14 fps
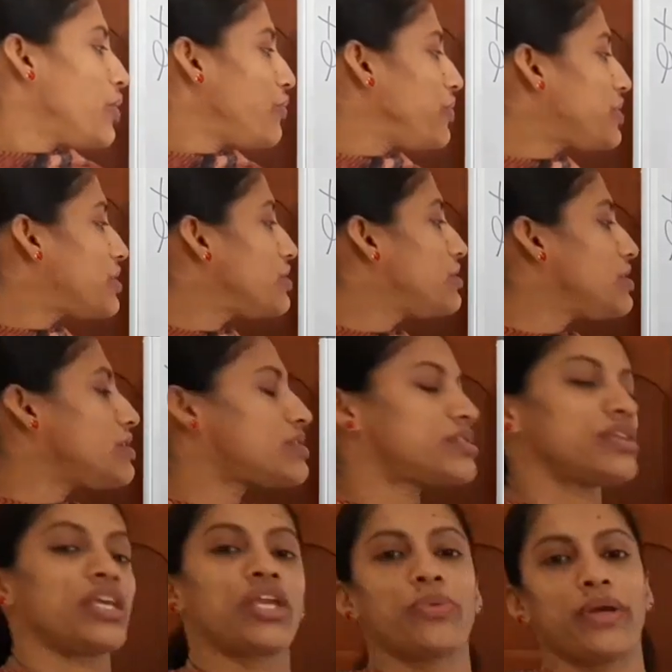with these
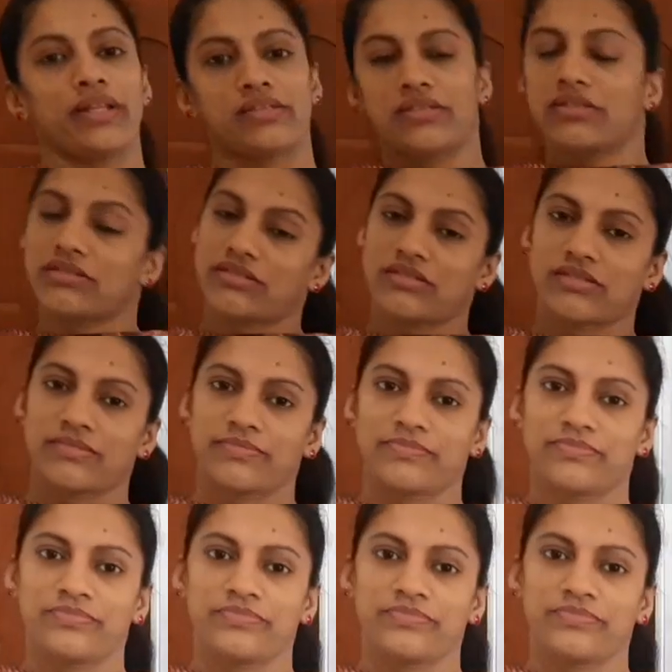sequences.